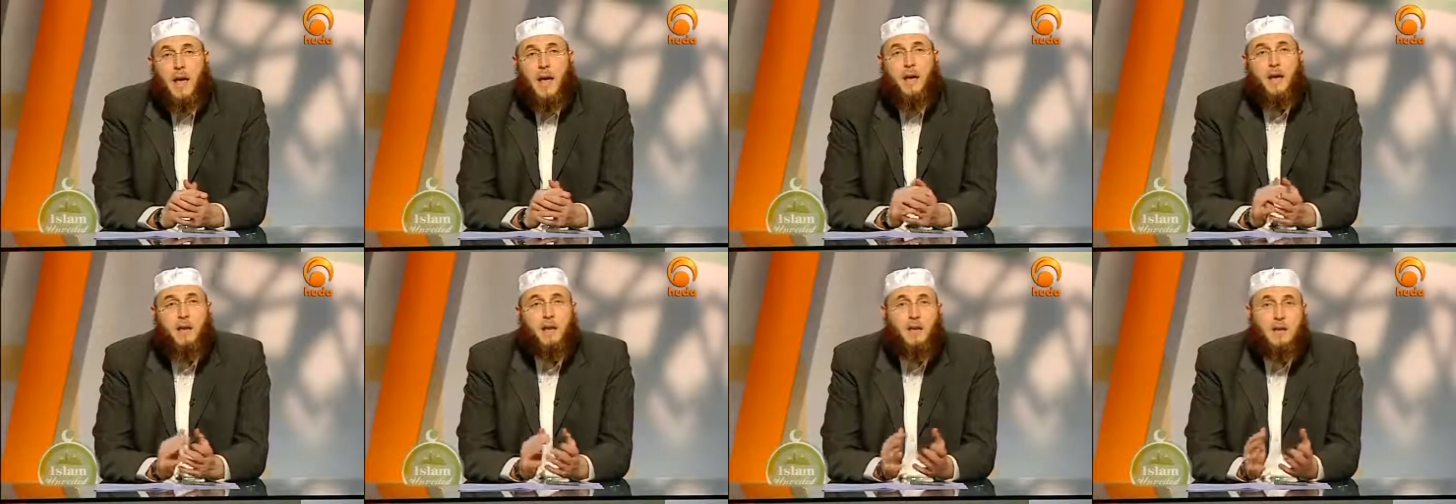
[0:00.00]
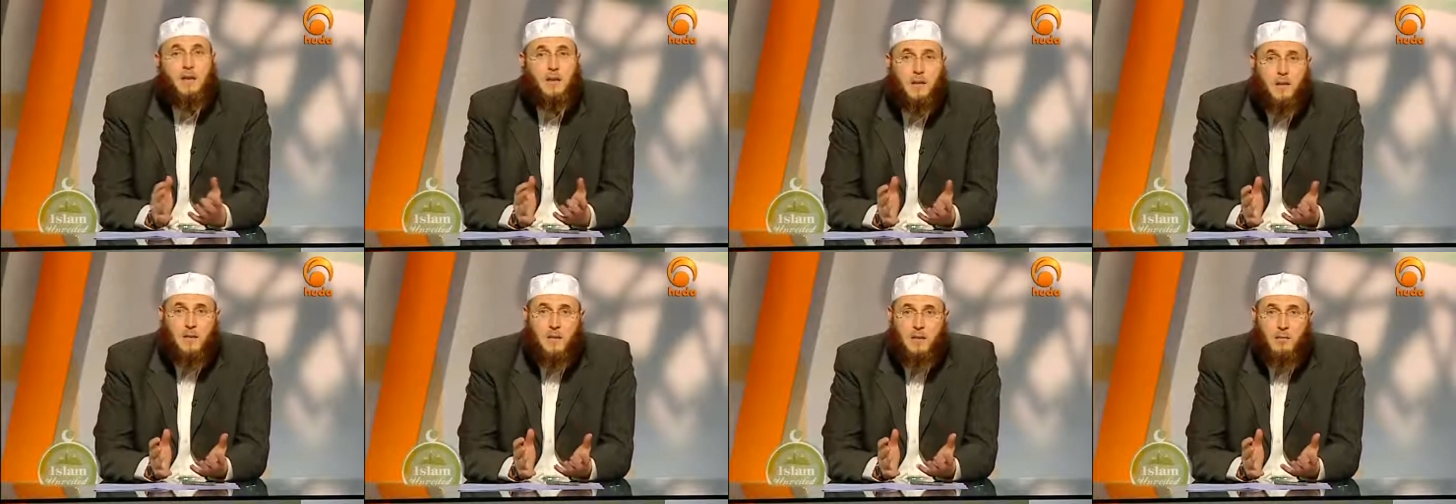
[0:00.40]
and
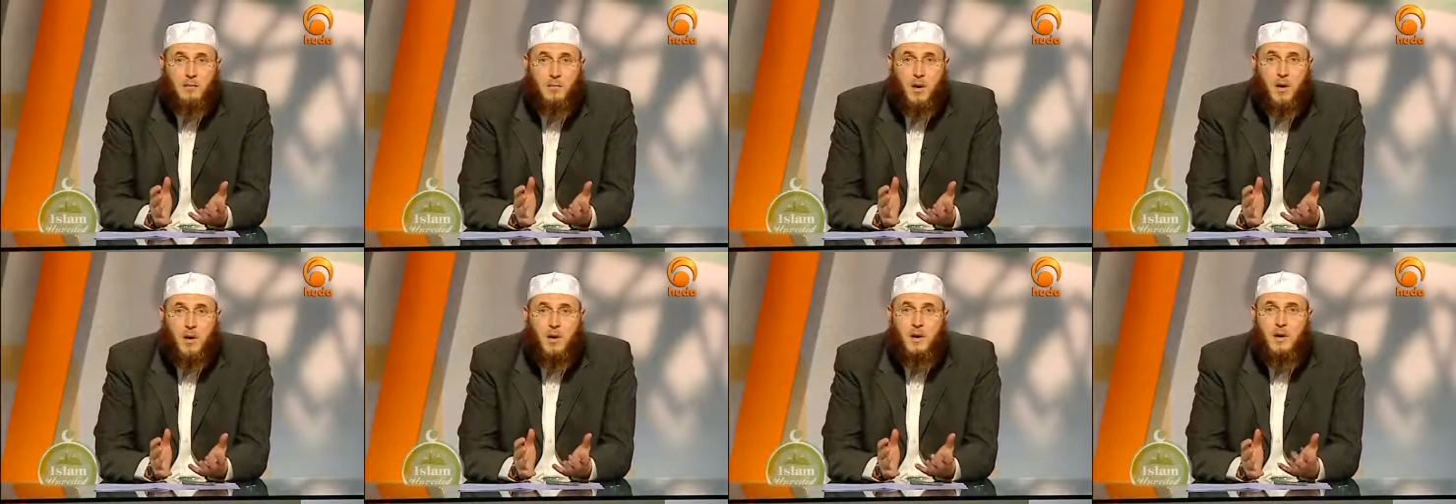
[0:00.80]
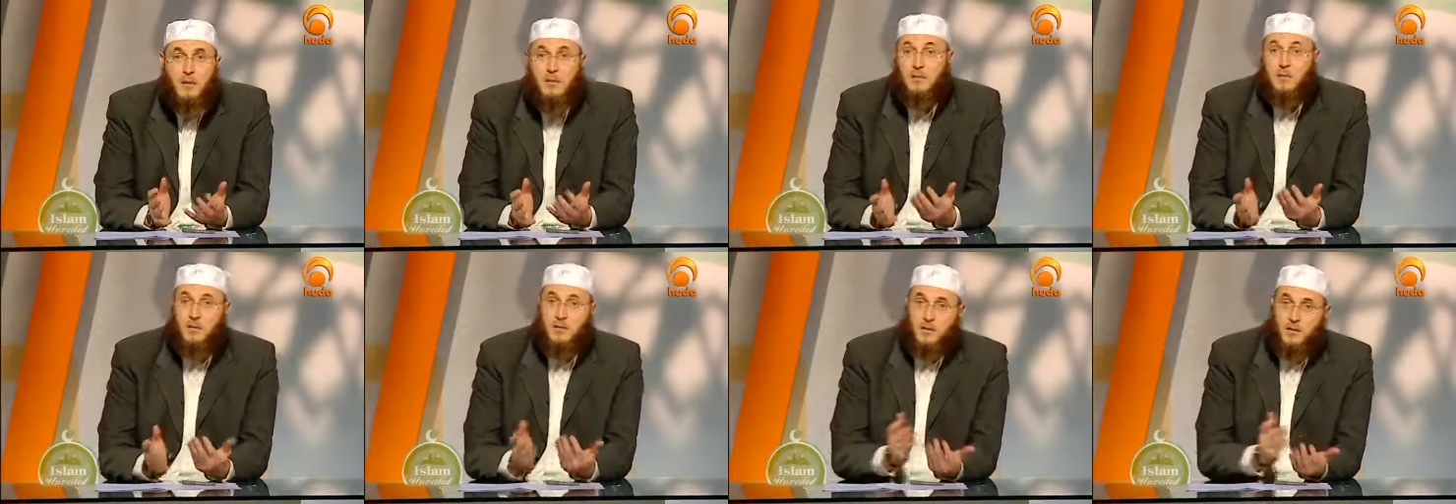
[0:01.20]
inherited by
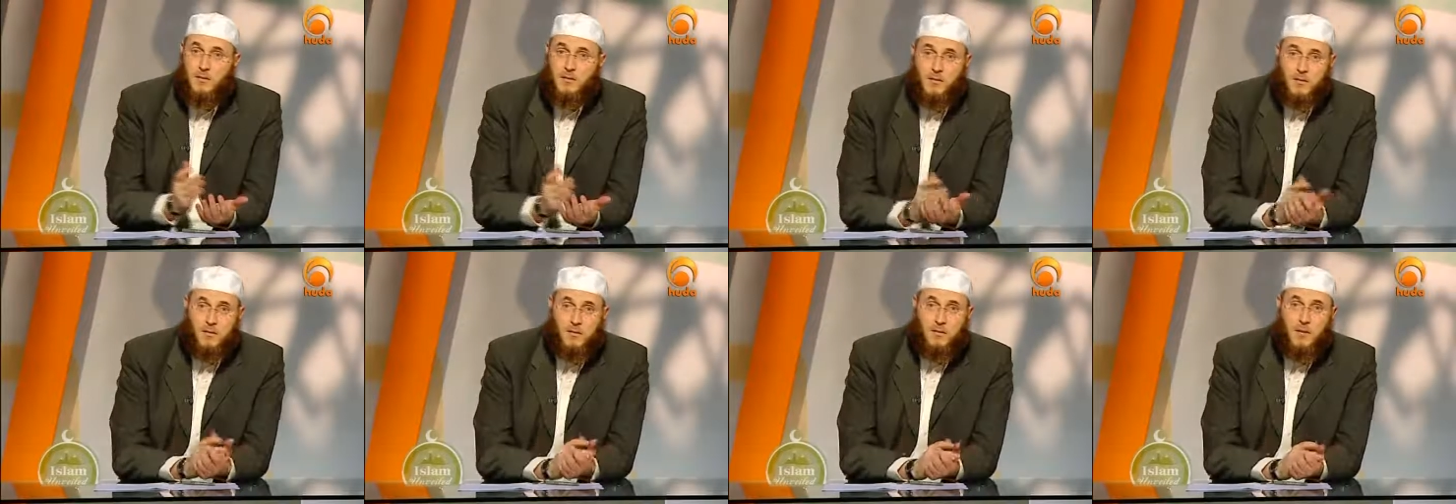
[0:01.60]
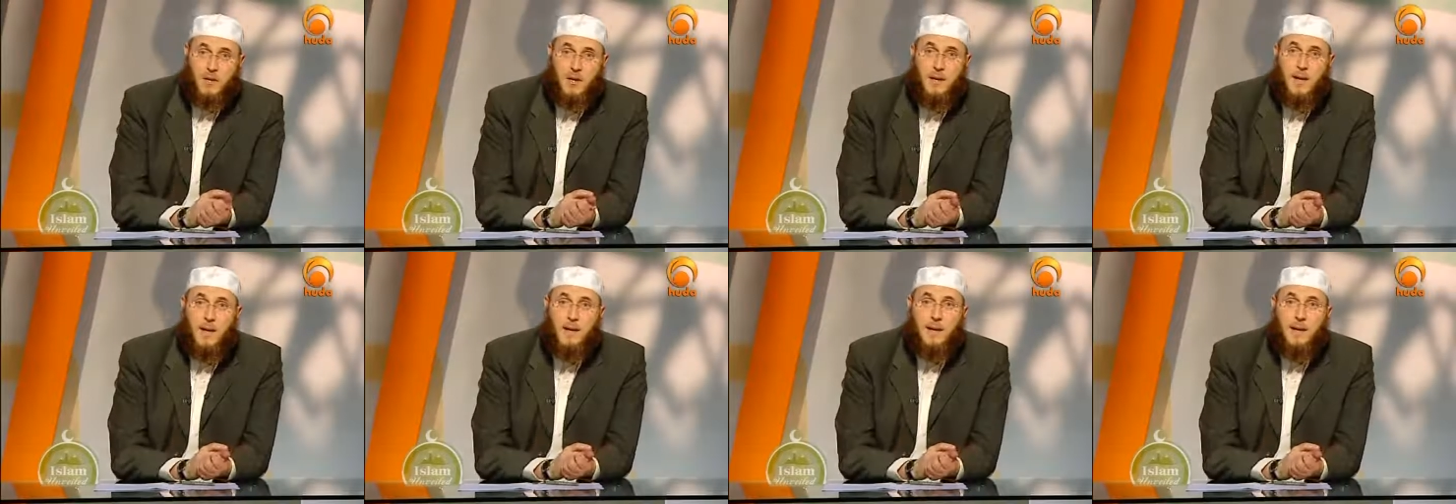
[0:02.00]
his successors.